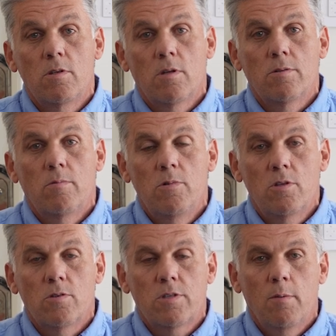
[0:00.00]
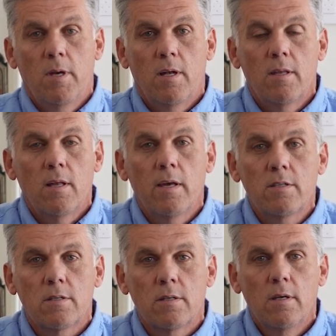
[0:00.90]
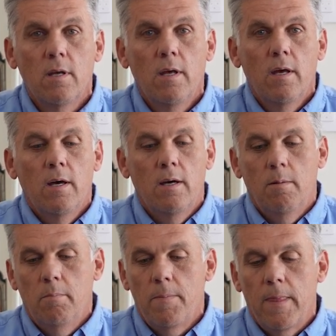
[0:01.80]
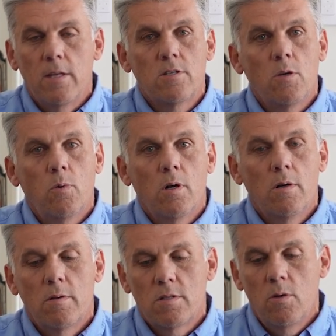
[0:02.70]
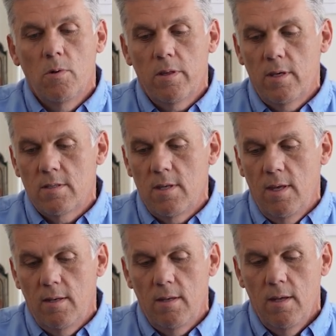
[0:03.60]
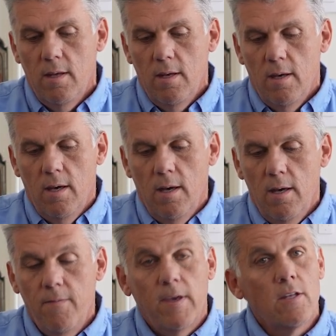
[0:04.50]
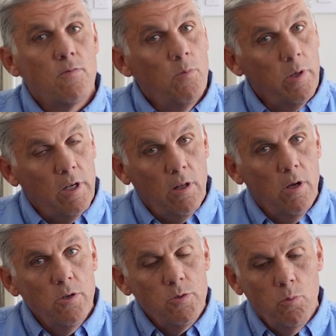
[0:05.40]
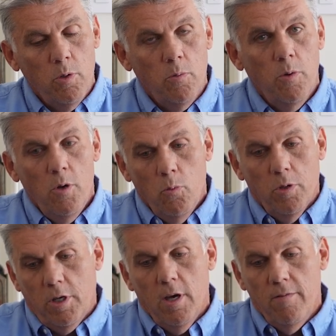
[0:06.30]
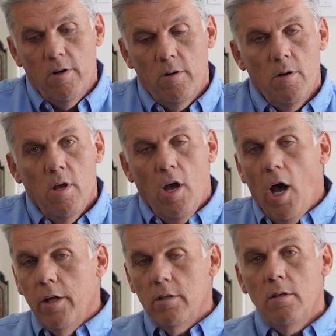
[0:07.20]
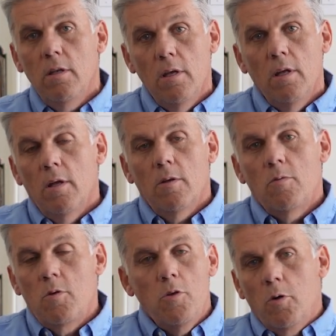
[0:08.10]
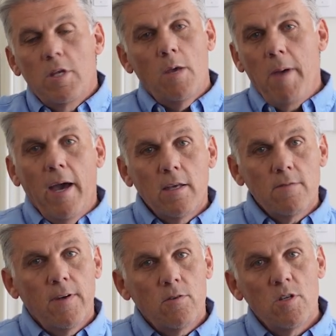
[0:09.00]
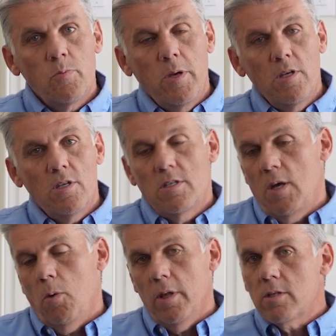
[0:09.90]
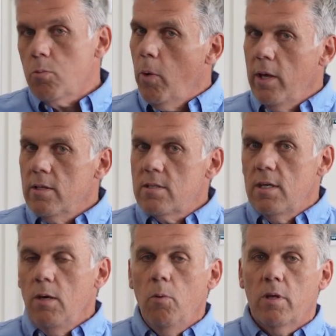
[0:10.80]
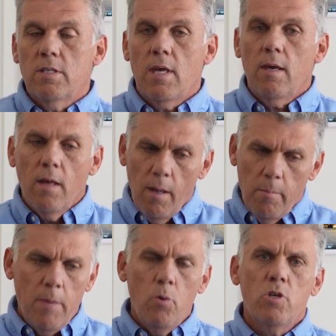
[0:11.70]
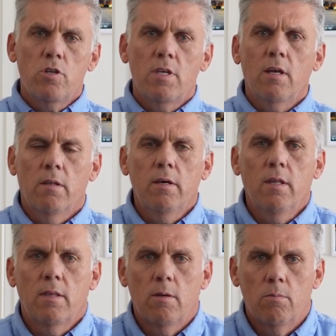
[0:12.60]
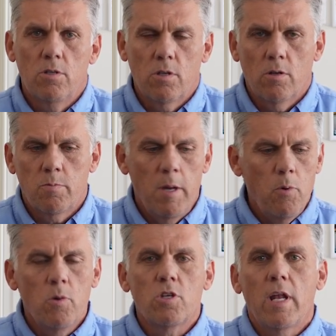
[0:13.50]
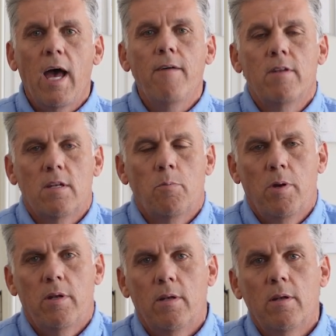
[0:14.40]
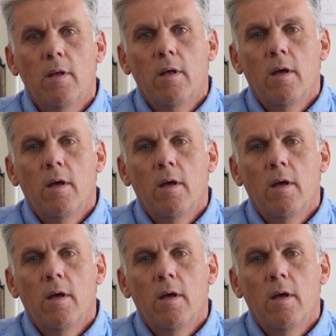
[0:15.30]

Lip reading: the results come in on the election and see where things stand. If it gets really close, will the governor take back his victory speech and say, well, let's wait and see? Will he say, maybe we should take a look at the results. Maybe we should have an independent